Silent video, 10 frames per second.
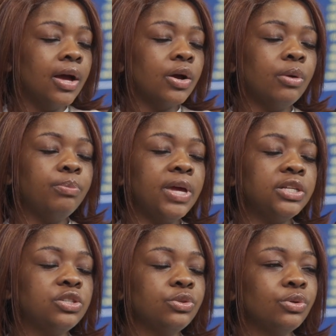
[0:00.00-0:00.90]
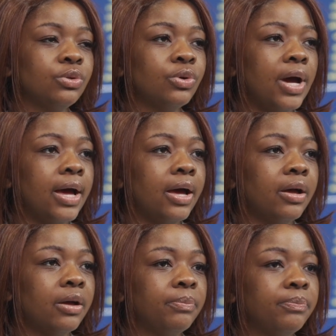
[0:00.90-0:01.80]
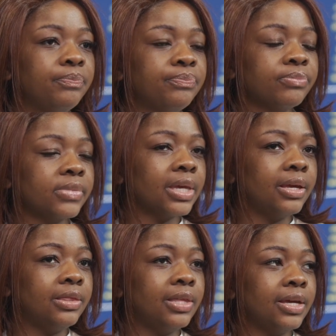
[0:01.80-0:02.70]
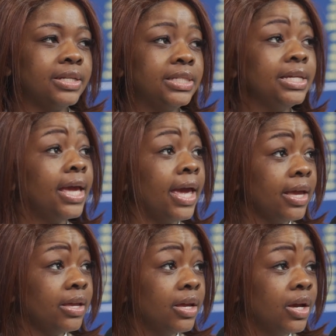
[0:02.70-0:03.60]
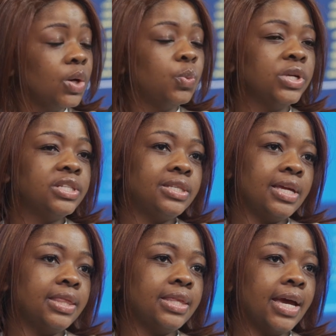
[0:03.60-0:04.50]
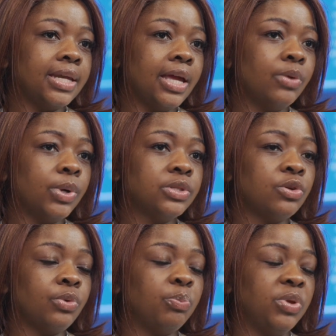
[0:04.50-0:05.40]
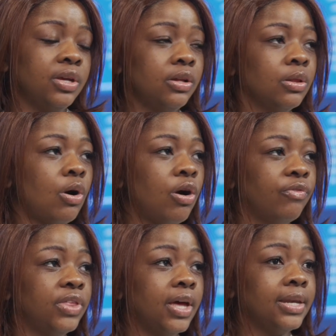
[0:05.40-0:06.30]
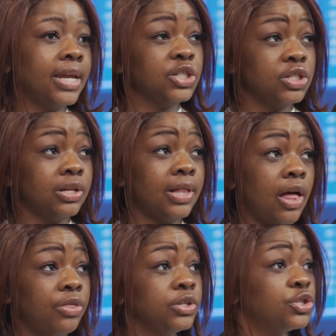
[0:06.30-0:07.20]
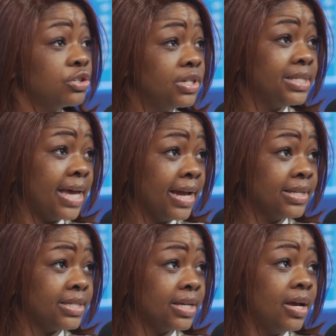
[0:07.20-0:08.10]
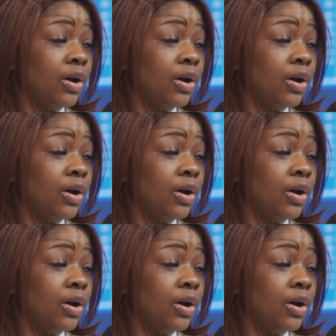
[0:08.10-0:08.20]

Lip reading: Compared to the DA, which said that it wants a repeal of the National Health Insurance Act,